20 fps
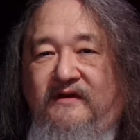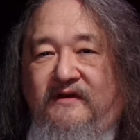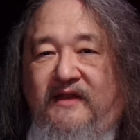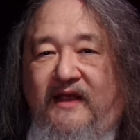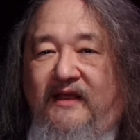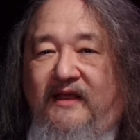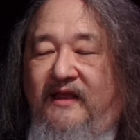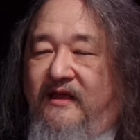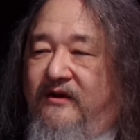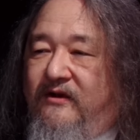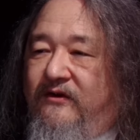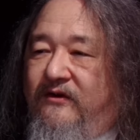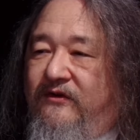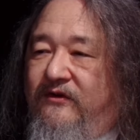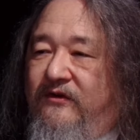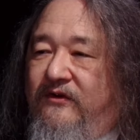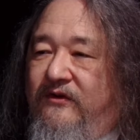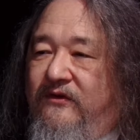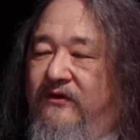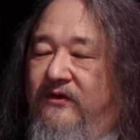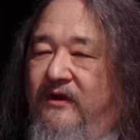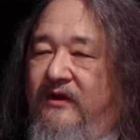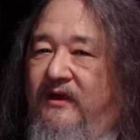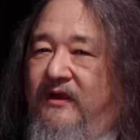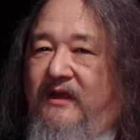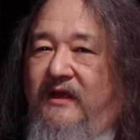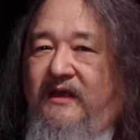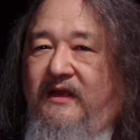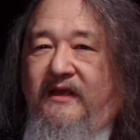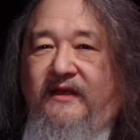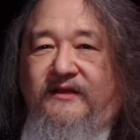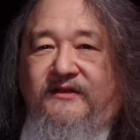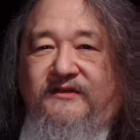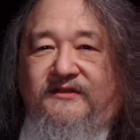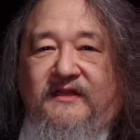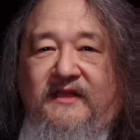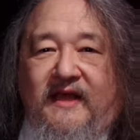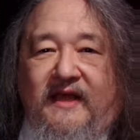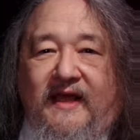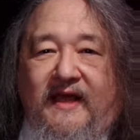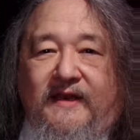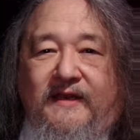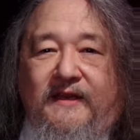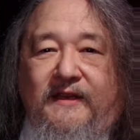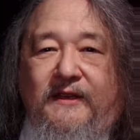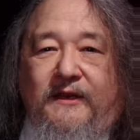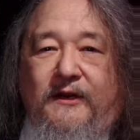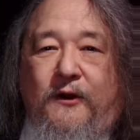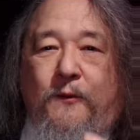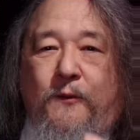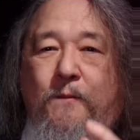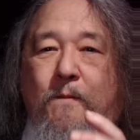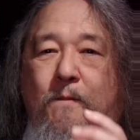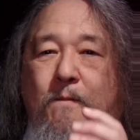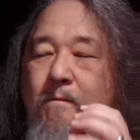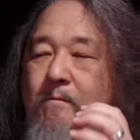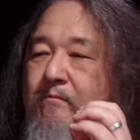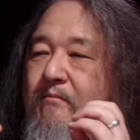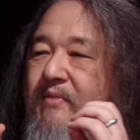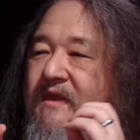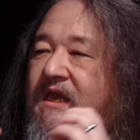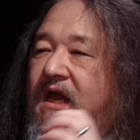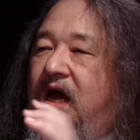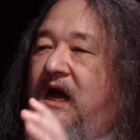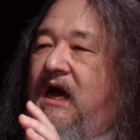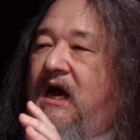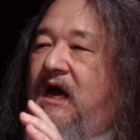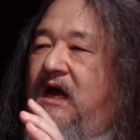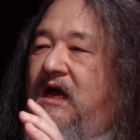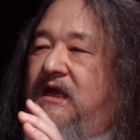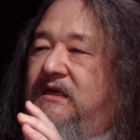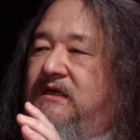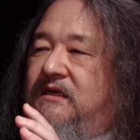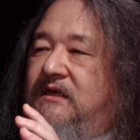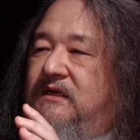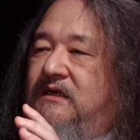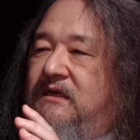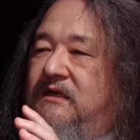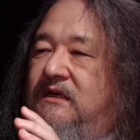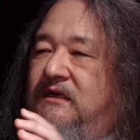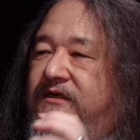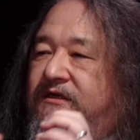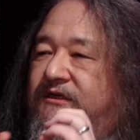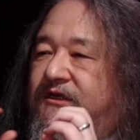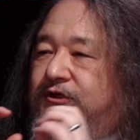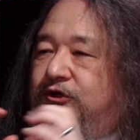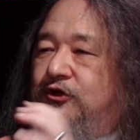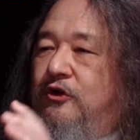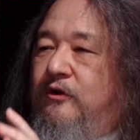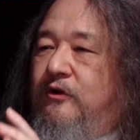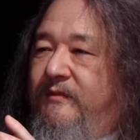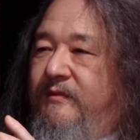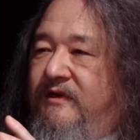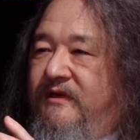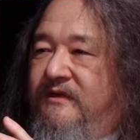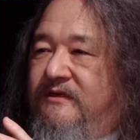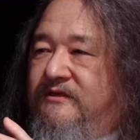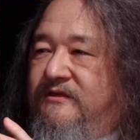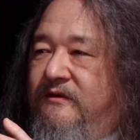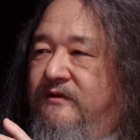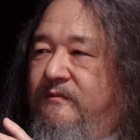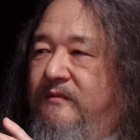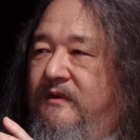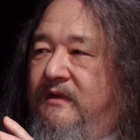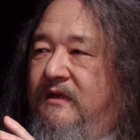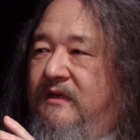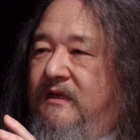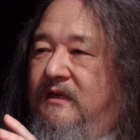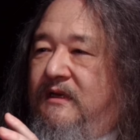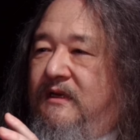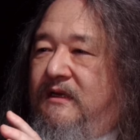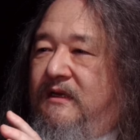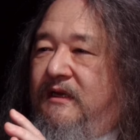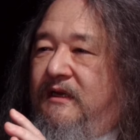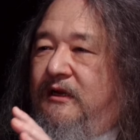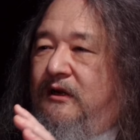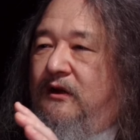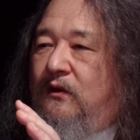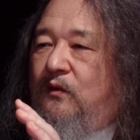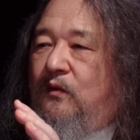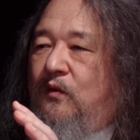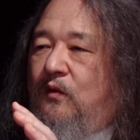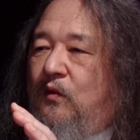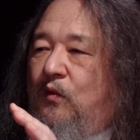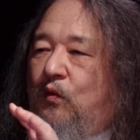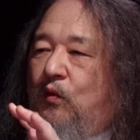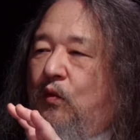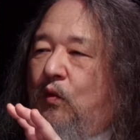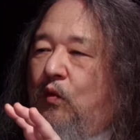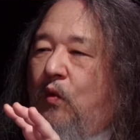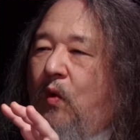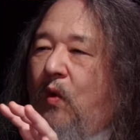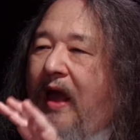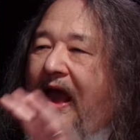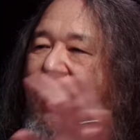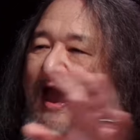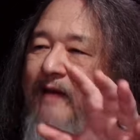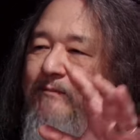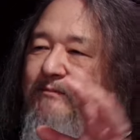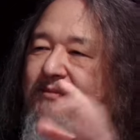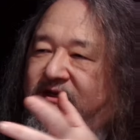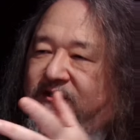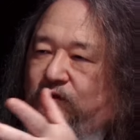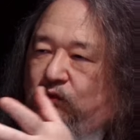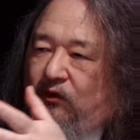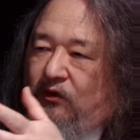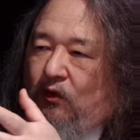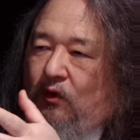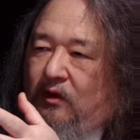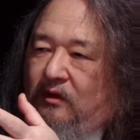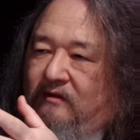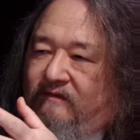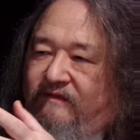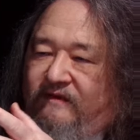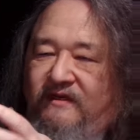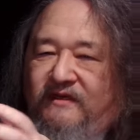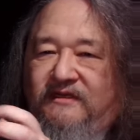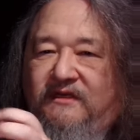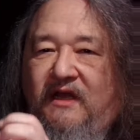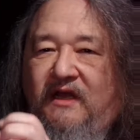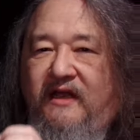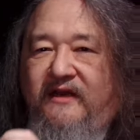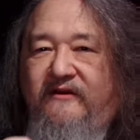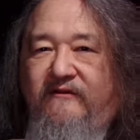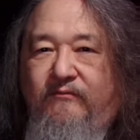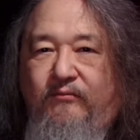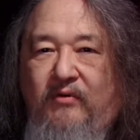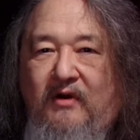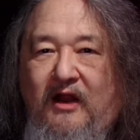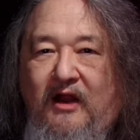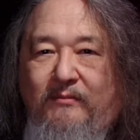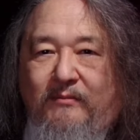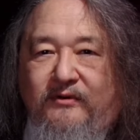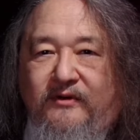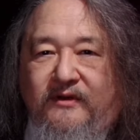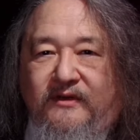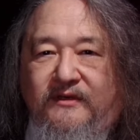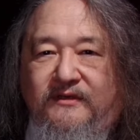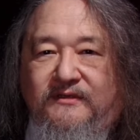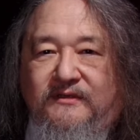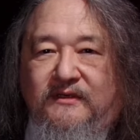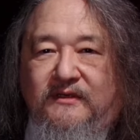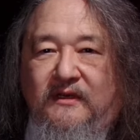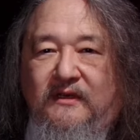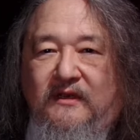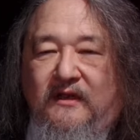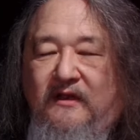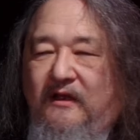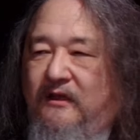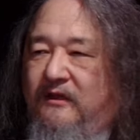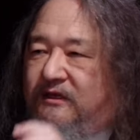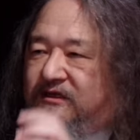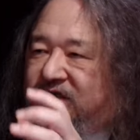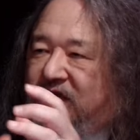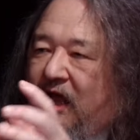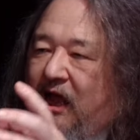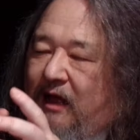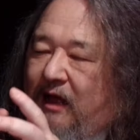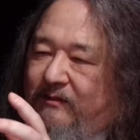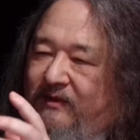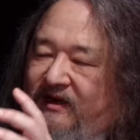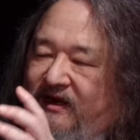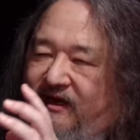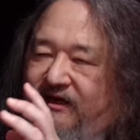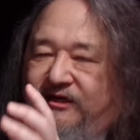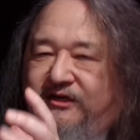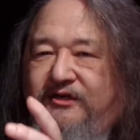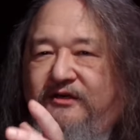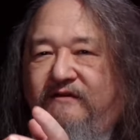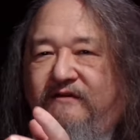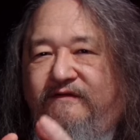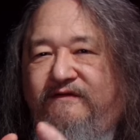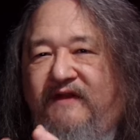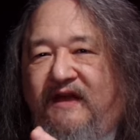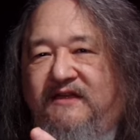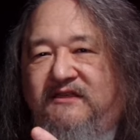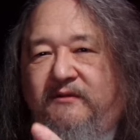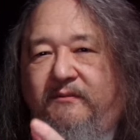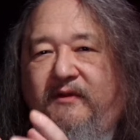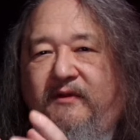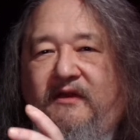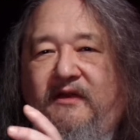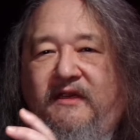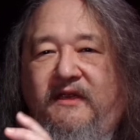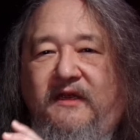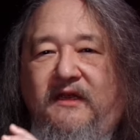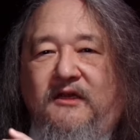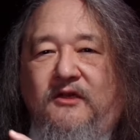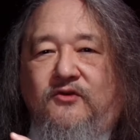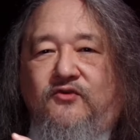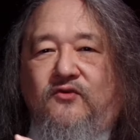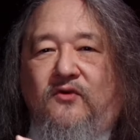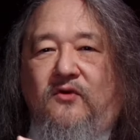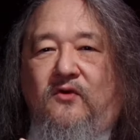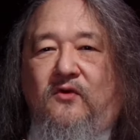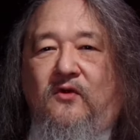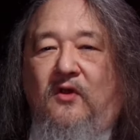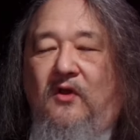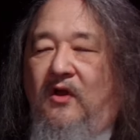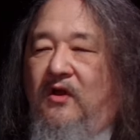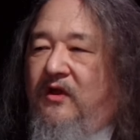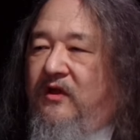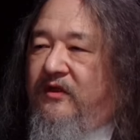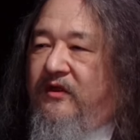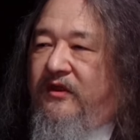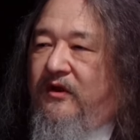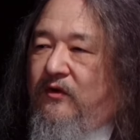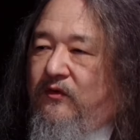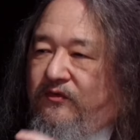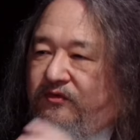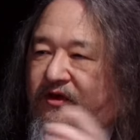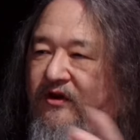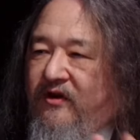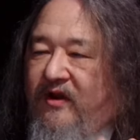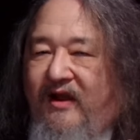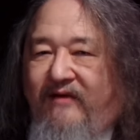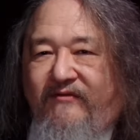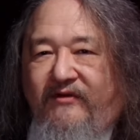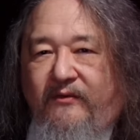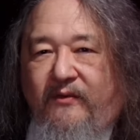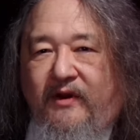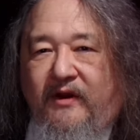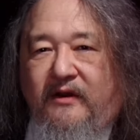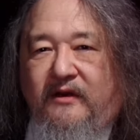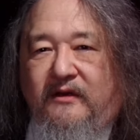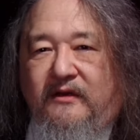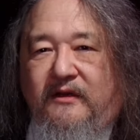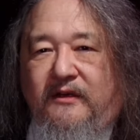a decade or two, is that you know beyond determinism you know, appies with all of these kind of properties, this combination of flexibility and control, you know, they're everywhere.